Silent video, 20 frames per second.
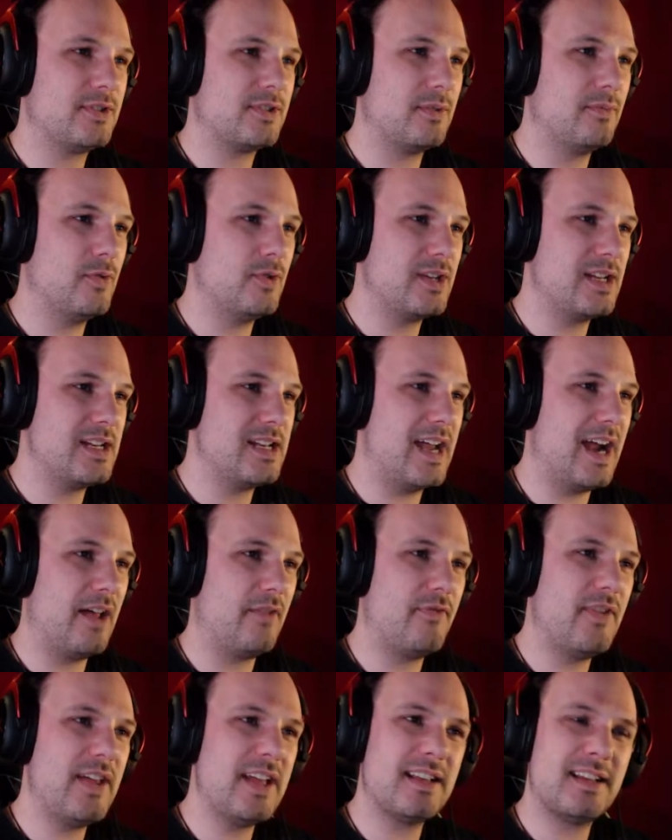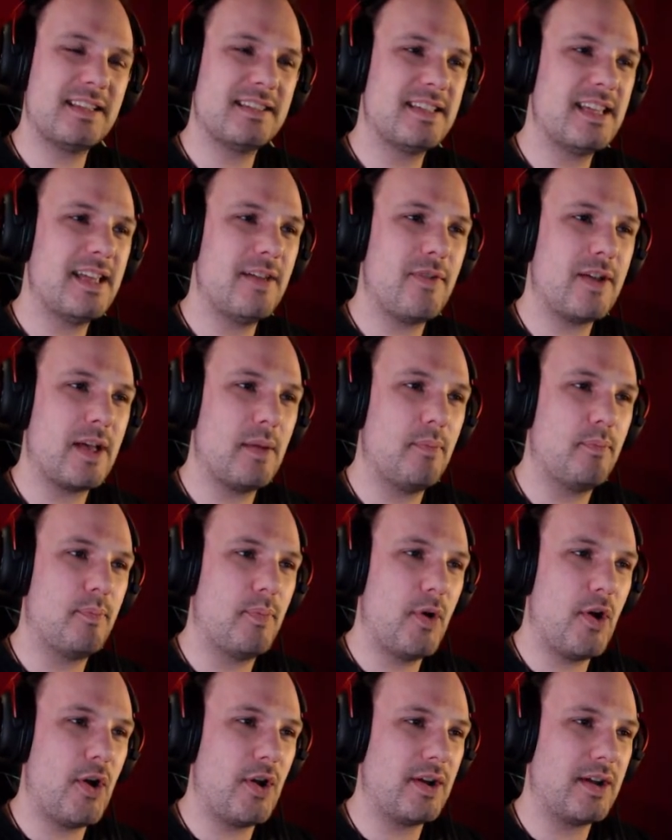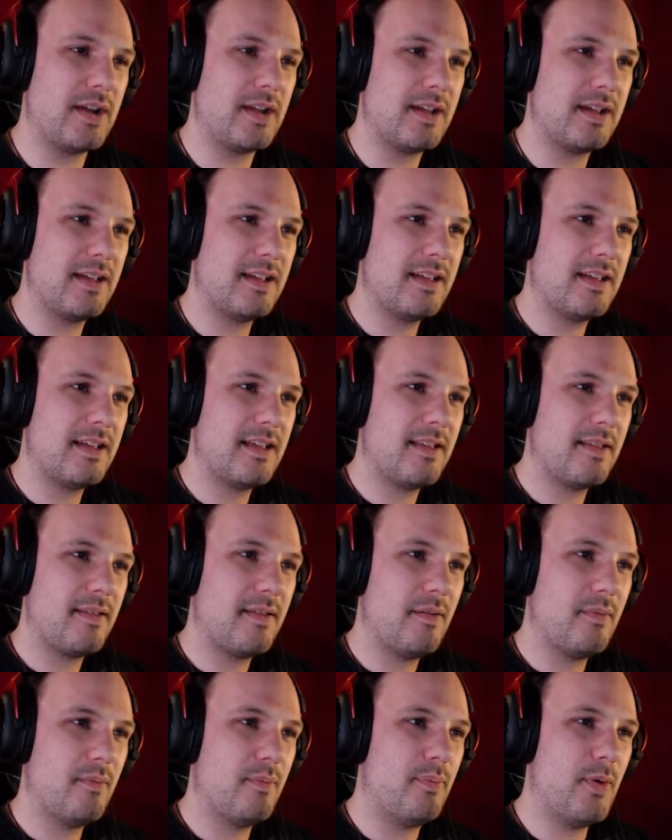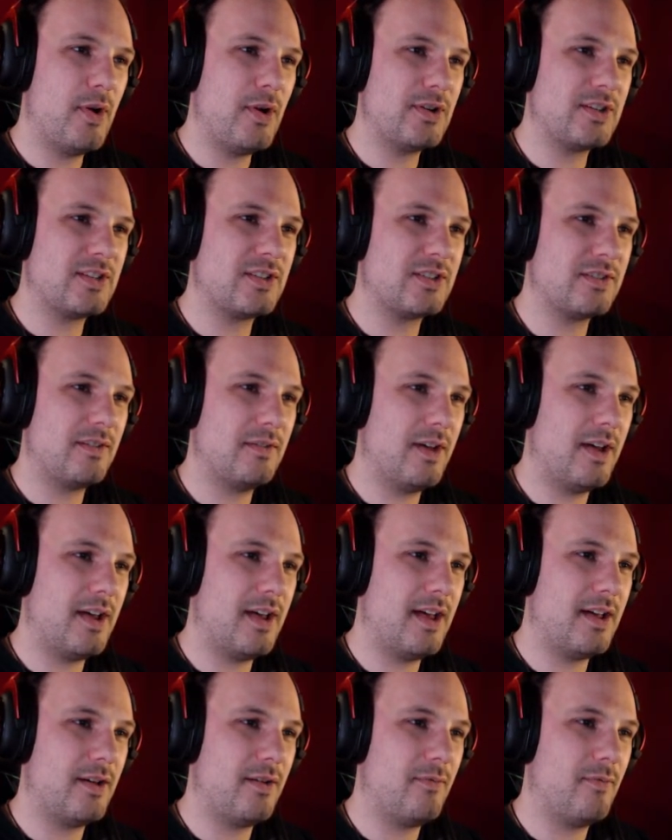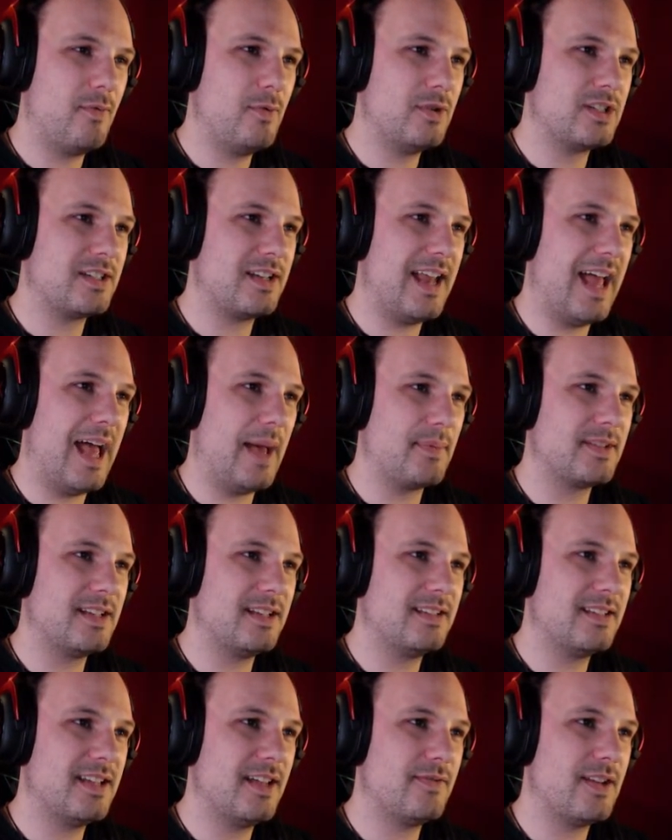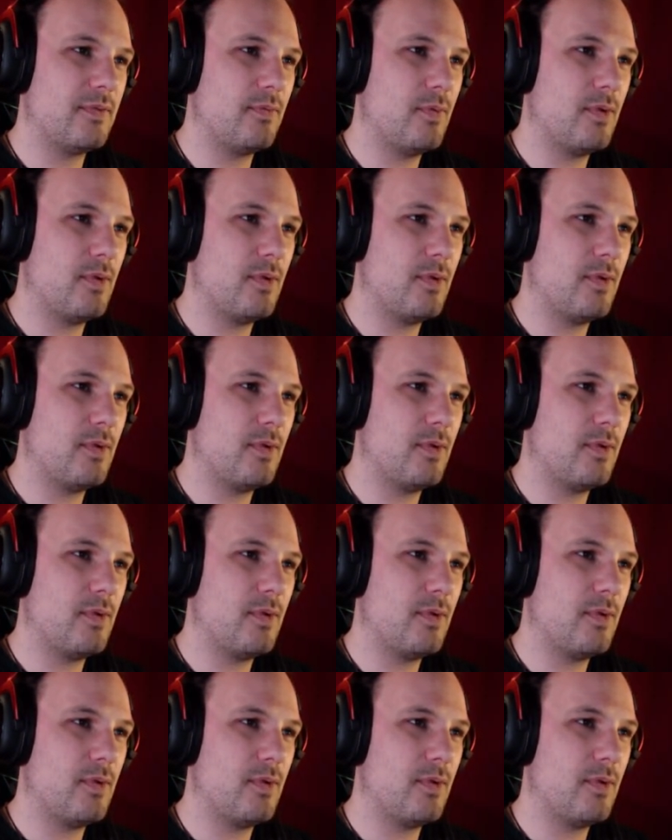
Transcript: some wood in there. I think, let's see if we can burn birds, wood slabs. Let's see if that